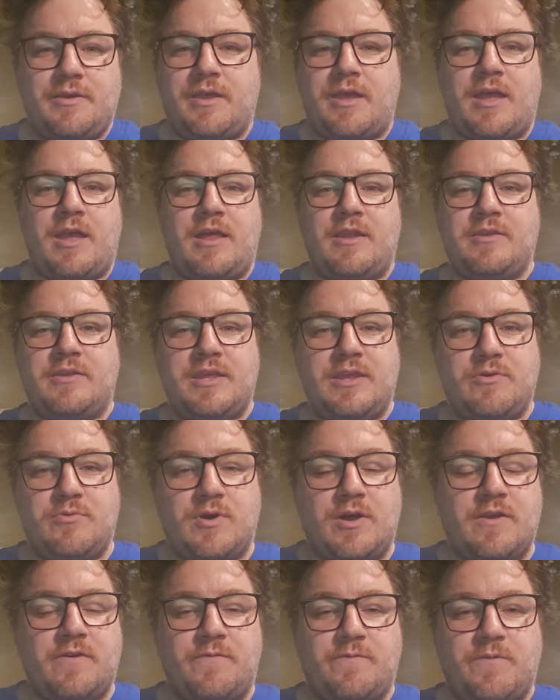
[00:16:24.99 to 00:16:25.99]
And they
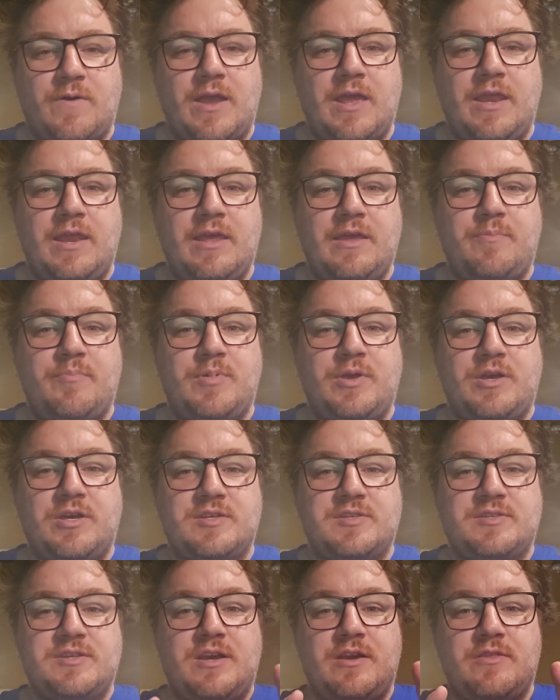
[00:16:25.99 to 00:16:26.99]
want to fight it
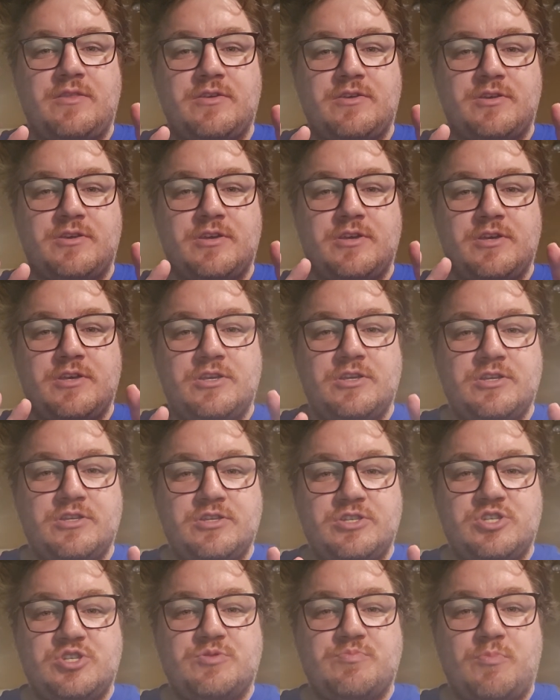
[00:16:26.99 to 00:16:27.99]
because they're the
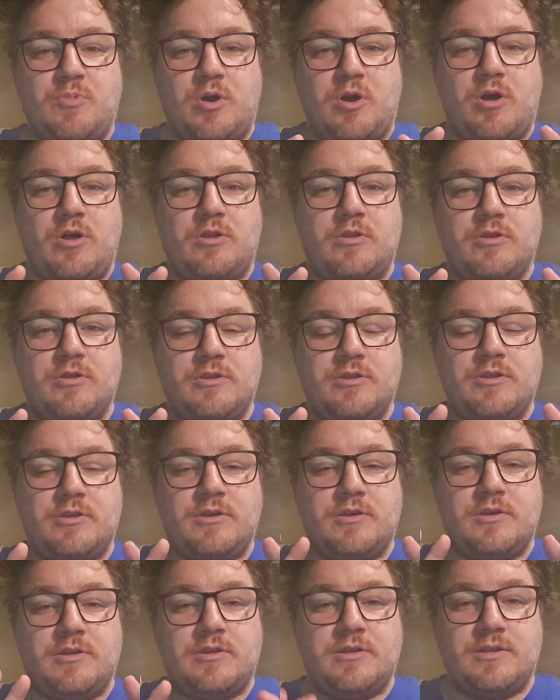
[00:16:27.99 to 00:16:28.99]
small
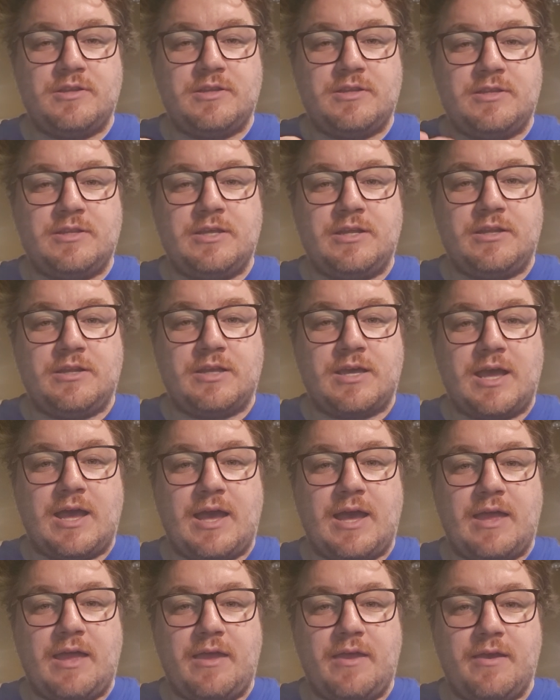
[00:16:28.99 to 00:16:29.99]
little
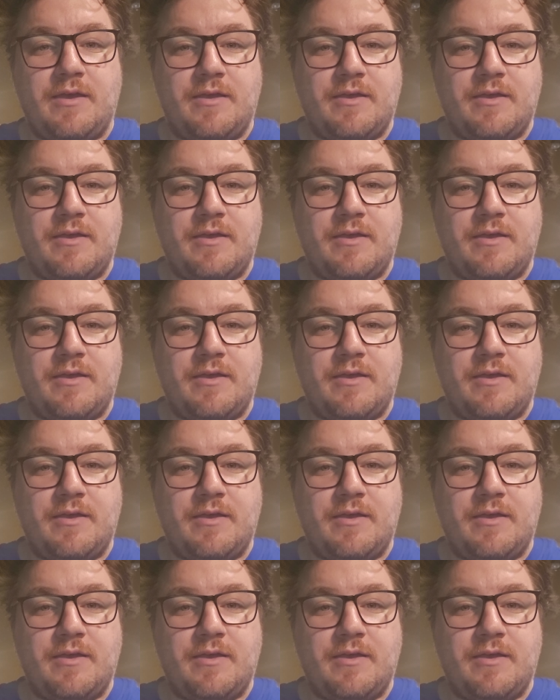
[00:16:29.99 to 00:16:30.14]
guy